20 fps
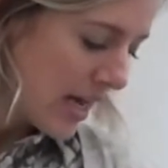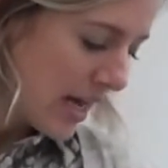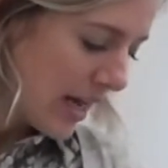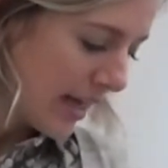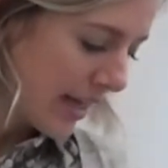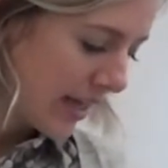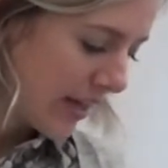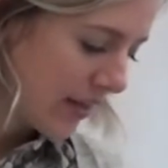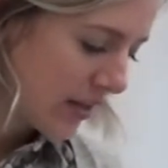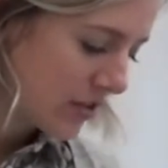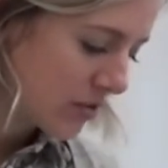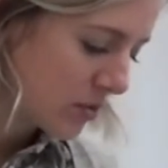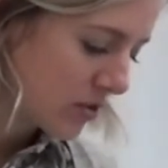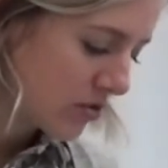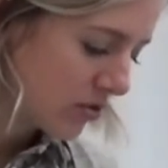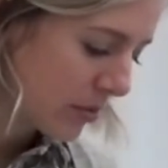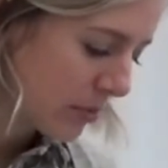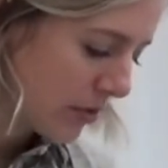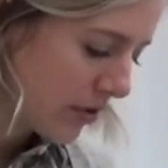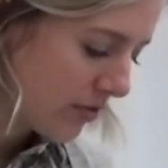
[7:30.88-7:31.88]
again, this
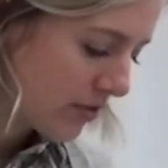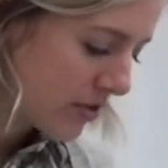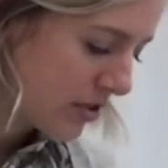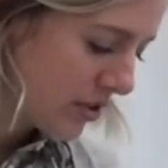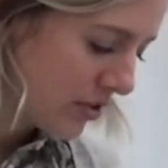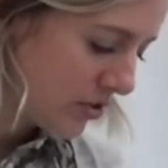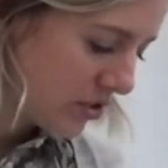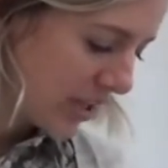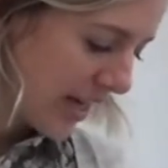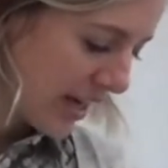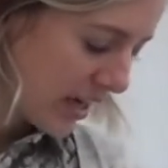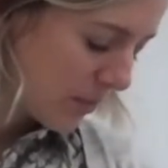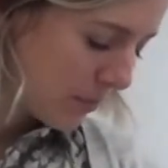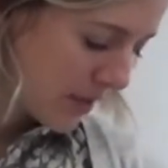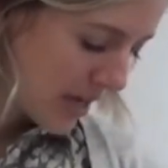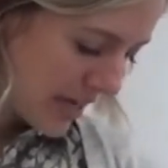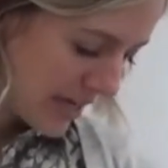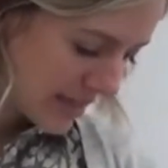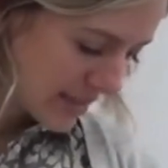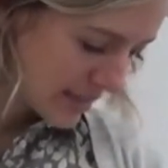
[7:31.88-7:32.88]
was remove 2
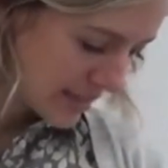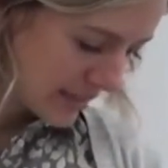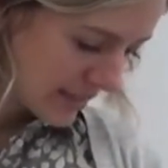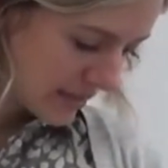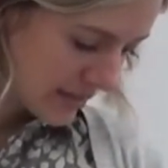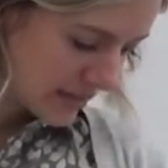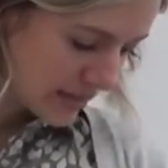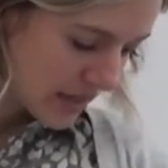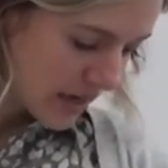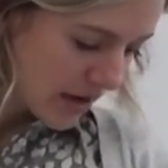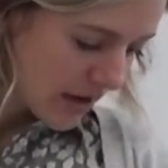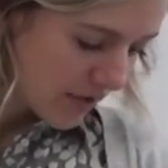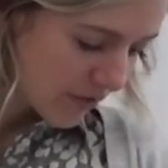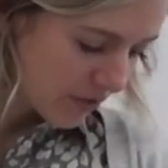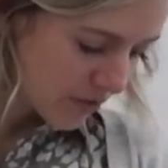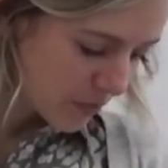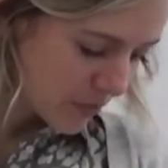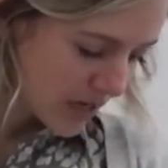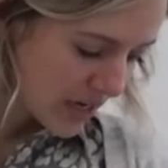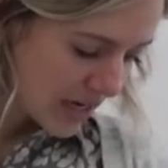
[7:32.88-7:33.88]
Jenga pieces
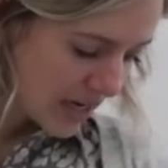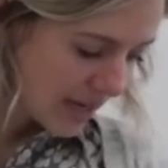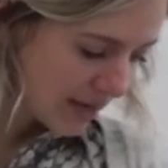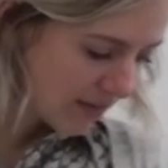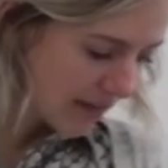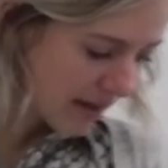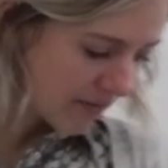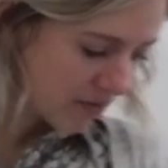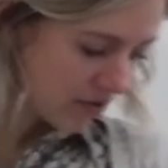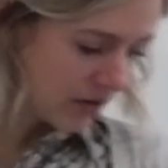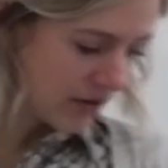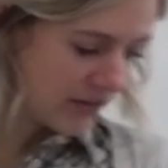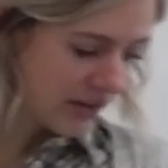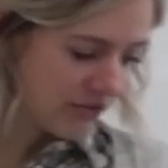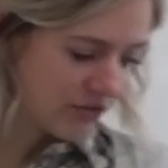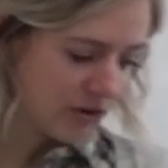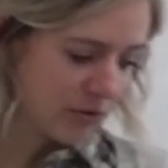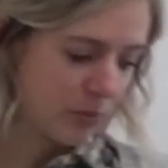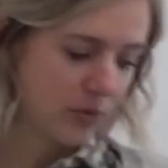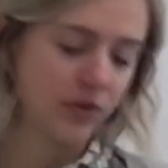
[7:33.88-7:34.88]
from any level and
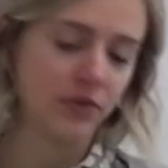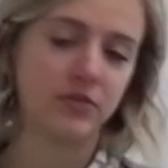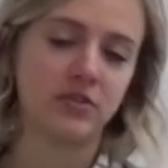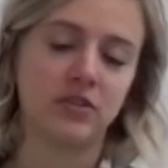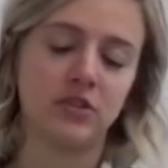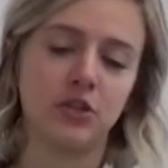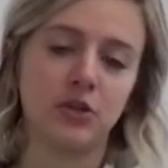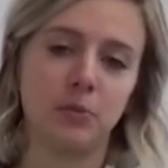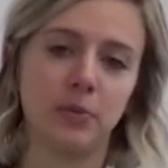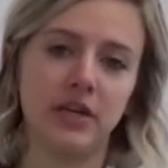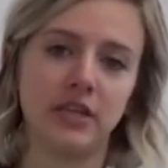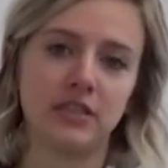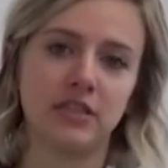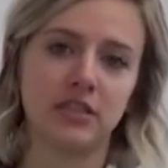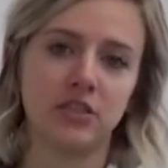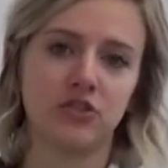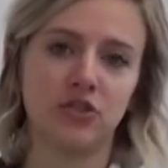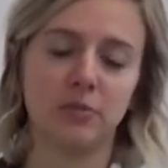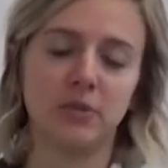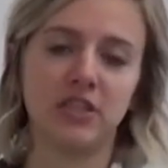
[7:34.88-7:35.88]
then remove 2
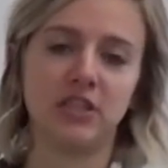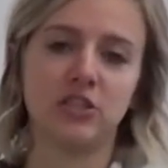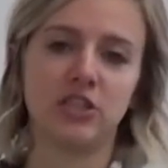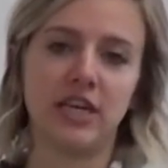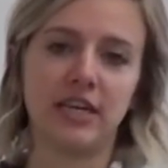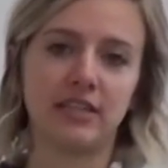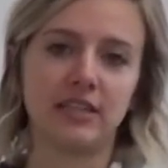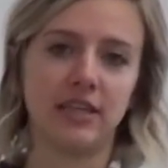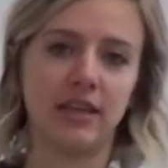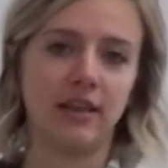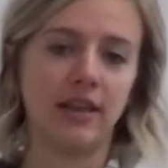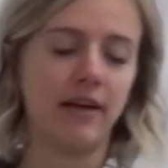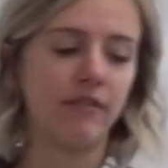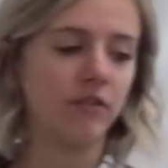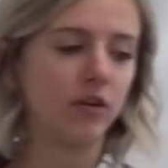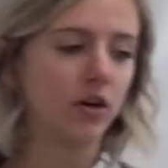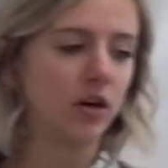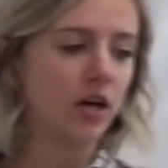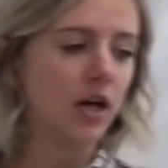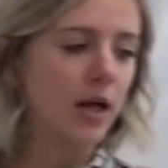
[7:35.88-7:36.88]
pieces from an adjacent
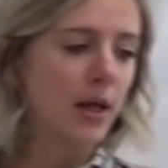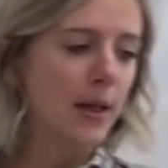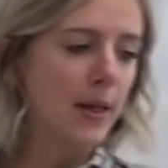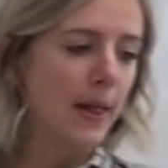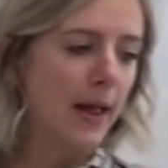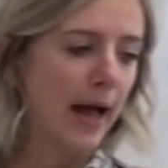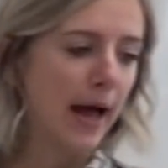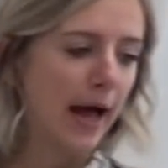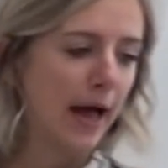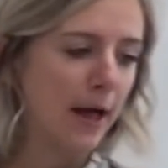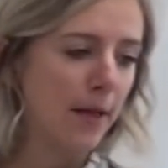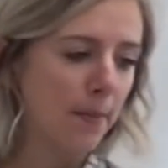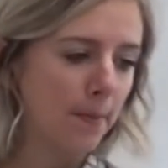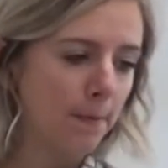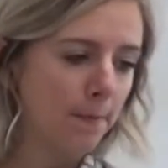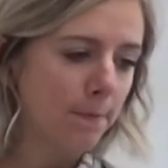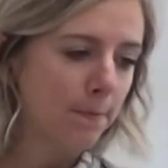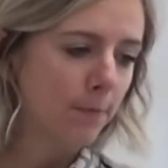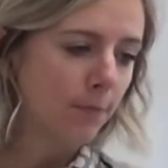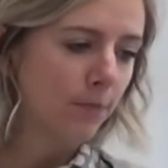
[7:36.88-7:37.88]
level.
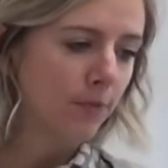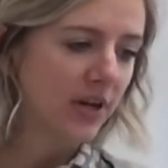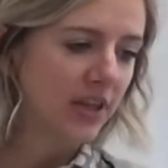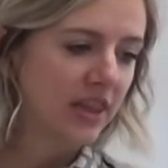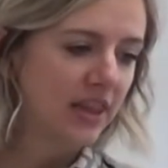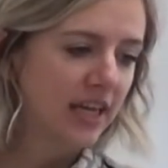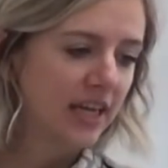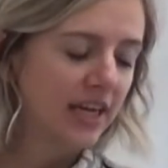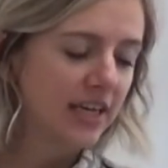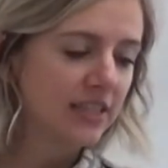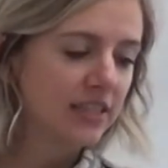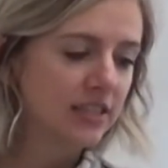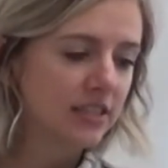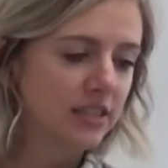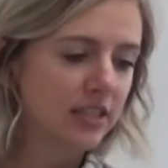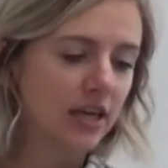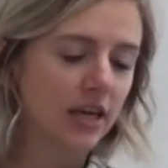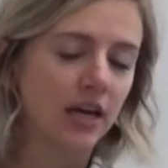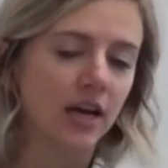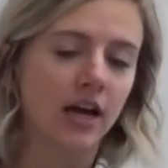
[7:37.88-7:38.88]
With
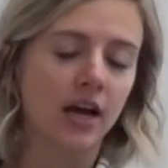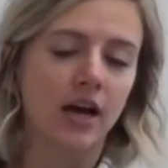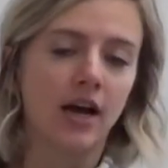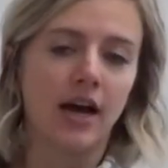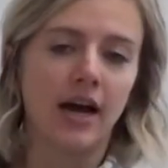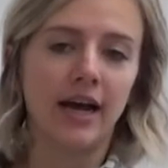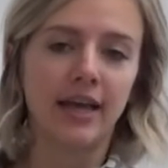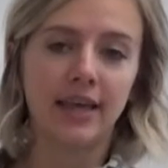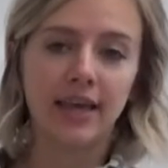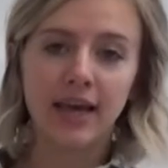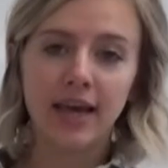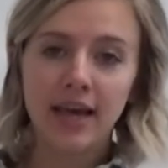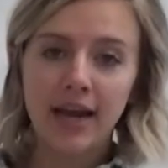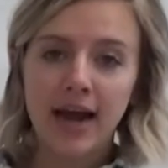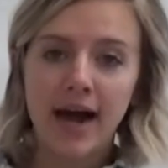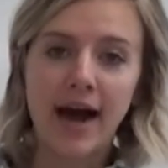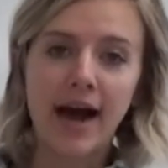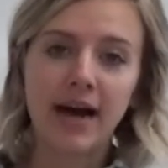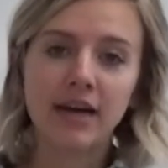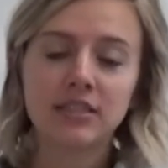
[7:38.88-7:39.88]
this,
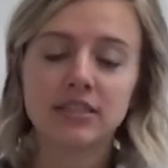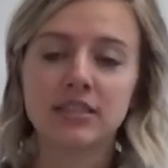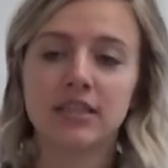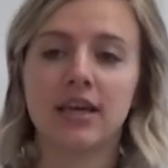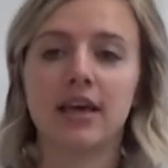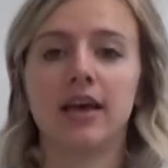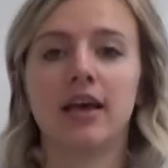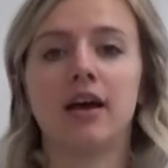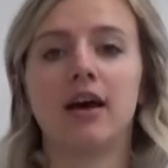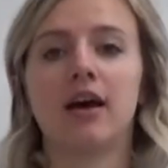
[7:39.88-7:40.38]
again, ask